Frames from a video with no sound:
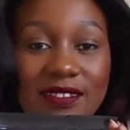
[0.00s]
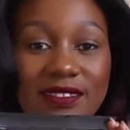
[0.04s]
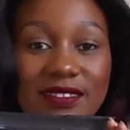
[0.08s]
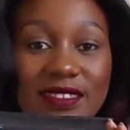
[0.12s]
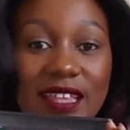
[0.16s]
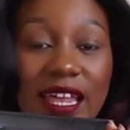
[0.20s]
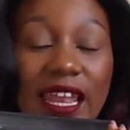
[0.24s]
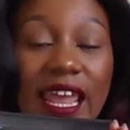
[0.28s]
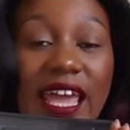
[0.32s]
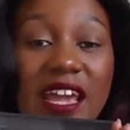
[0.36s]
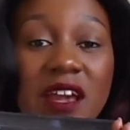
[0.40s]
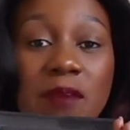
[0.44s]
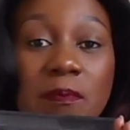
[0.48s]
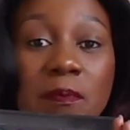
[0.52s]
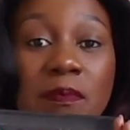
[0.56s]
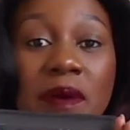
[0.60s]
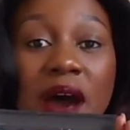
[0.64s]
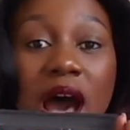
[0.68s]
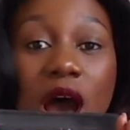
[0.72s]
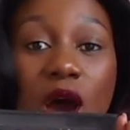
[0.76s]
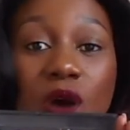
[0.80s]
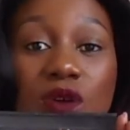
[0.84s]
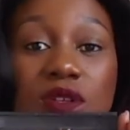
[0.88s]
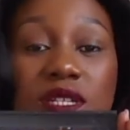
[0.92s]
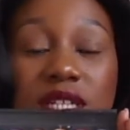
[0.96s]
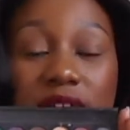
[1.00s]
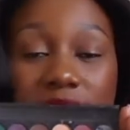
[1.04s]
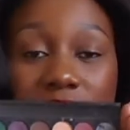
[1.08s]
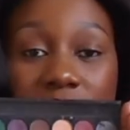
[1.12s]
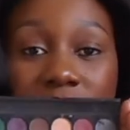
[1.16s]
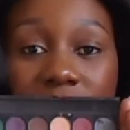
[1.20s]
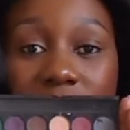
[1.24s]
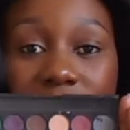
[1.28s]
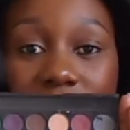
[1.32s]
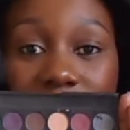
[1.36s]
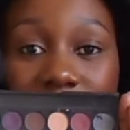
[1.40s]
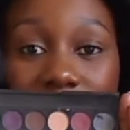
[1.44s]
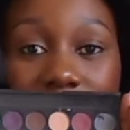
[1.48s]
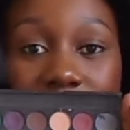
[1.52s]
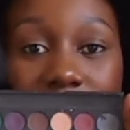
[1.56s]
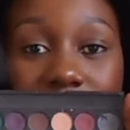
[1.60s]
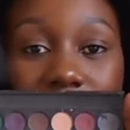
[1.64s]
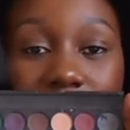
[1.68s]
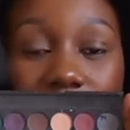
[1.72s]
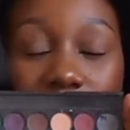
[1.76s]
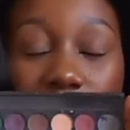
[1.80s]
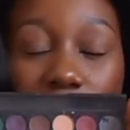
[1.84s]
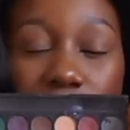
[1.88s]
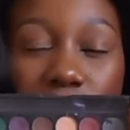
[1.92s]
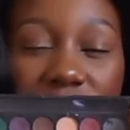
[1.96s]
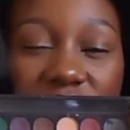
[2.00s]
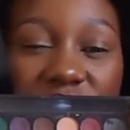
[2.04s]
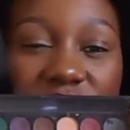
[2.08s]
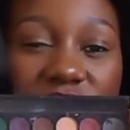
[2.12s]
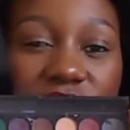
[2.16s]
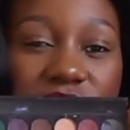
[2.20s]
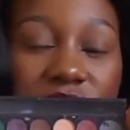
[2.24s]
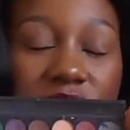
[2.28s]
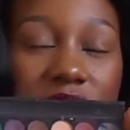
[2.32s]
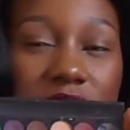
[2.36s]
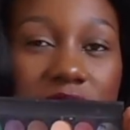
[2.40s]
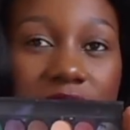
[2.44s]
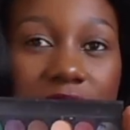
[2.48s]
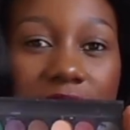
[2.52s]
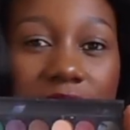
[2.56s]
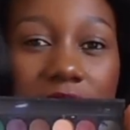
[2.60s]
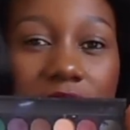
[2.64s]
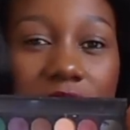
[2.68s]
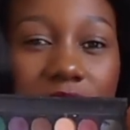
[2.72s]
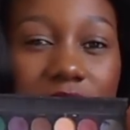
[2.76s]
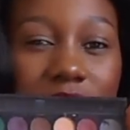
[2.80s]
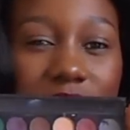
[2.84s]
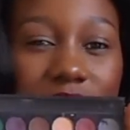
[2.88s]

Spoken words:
They're like powder, but they feel like